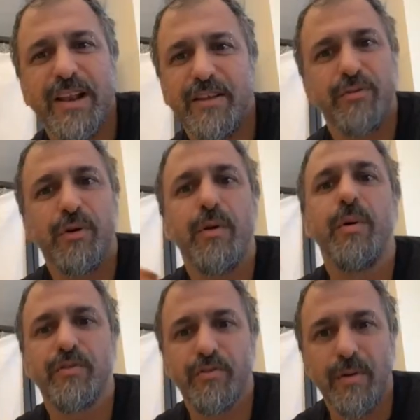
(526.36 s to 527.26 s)
is to go
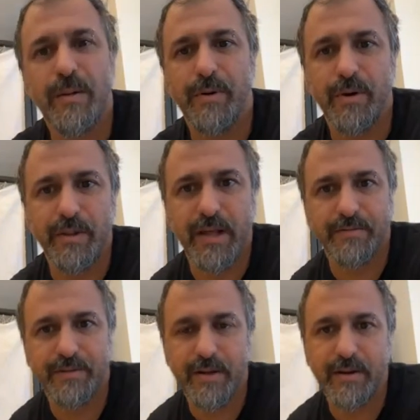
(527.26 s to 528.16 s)
also abroad
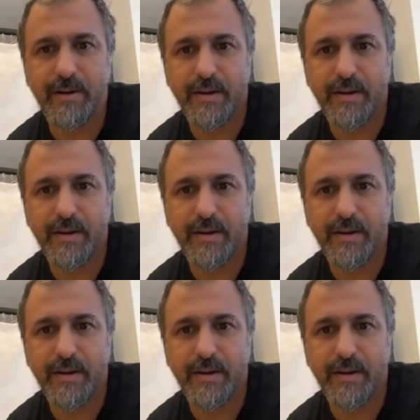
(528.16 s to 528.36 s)
after.